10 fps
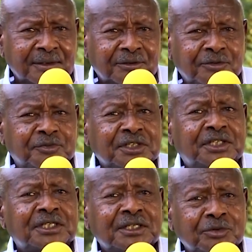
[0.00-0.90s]

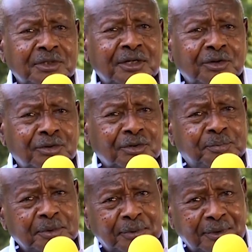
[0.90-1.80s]
conflicting with the local
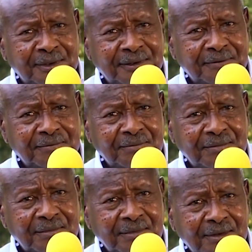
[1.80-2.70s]
people
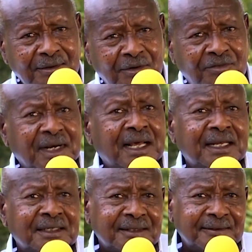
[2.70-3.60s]
over
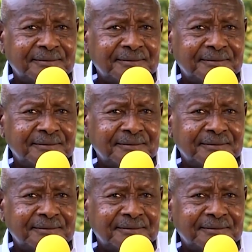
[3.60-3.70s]
land.